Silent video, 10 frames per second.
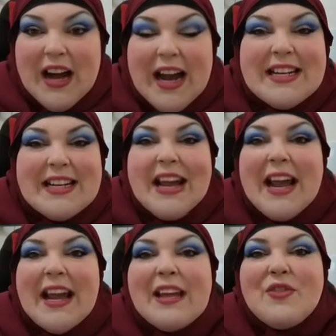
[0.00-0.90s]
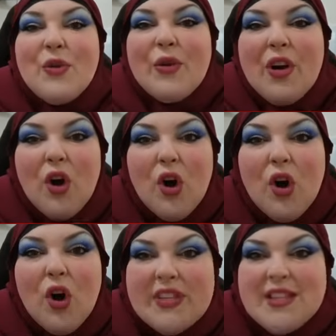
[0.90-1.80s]
I didn't I ignored
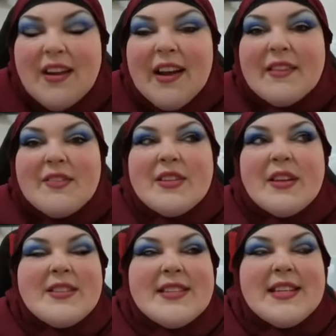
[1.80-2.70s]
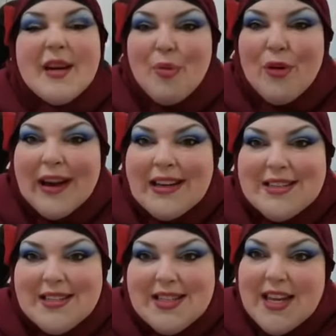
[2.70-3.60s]
all of the signs, seeing a
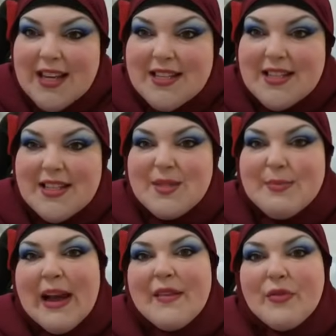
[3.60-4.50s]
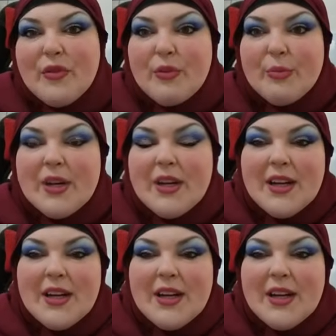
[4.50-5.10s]
pregnancy test in his bathroom.